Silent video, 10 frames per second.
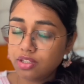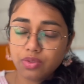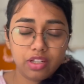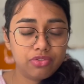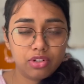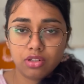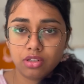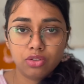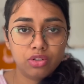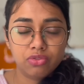you need for a
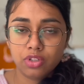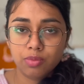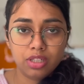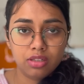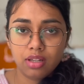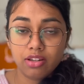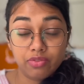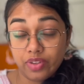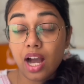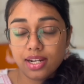good verbal
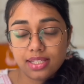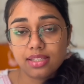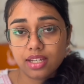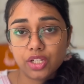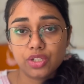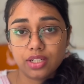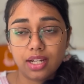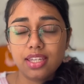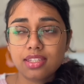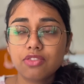rc section at
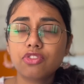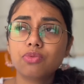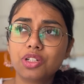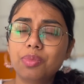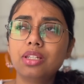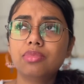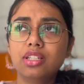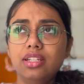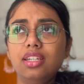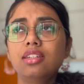least and for verbal
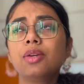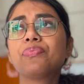ability